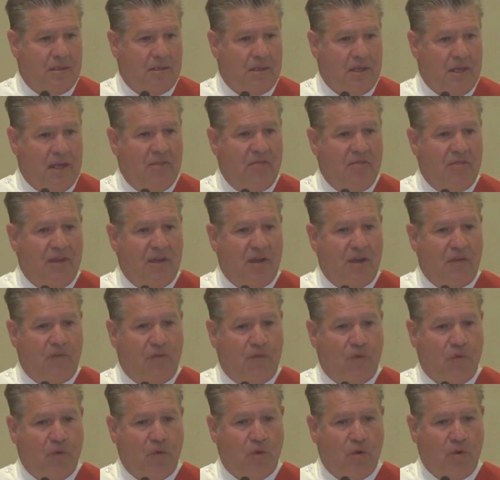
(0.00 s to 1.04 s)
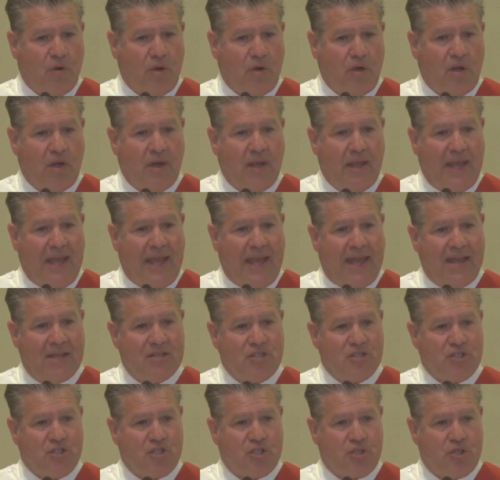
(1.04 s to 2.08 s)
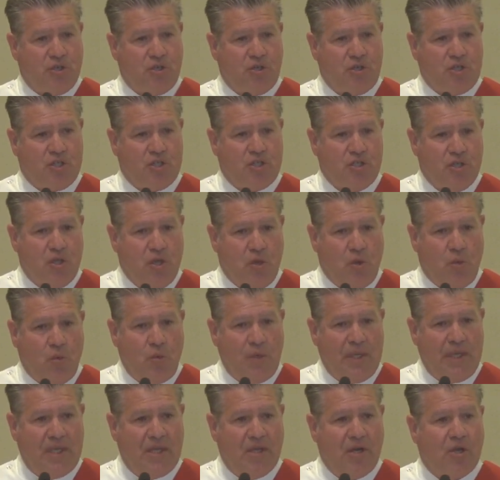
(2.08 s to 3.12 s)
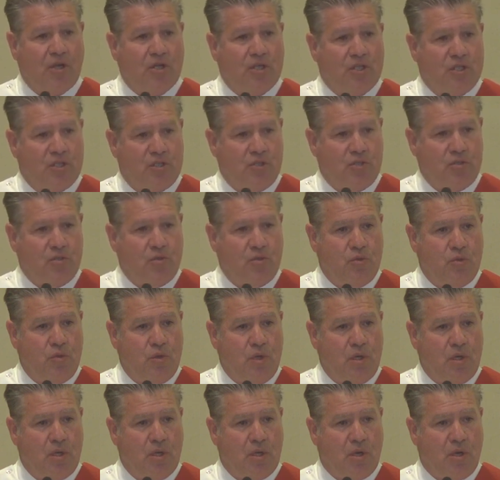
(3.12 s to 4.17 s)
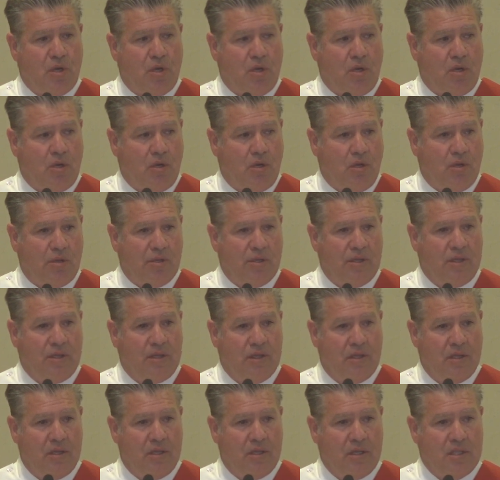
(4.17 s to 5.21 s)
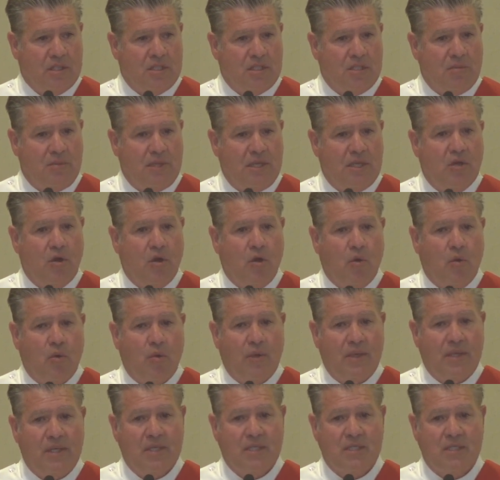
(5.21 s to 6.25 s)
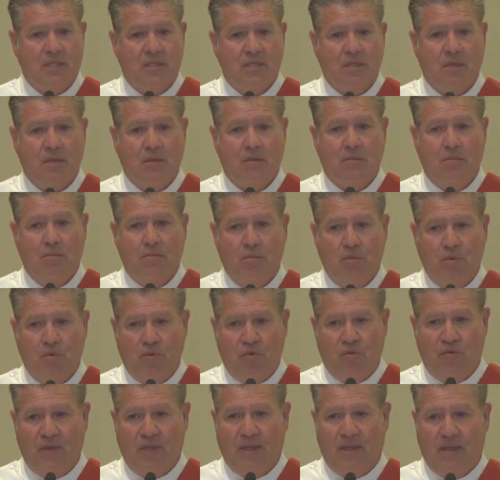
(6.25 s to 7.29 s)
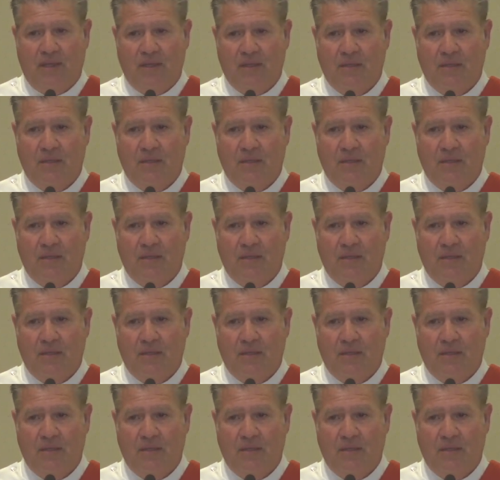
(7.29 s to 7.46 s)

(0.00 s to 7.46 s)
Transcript: And therefore, as church, we are too called to be always moving.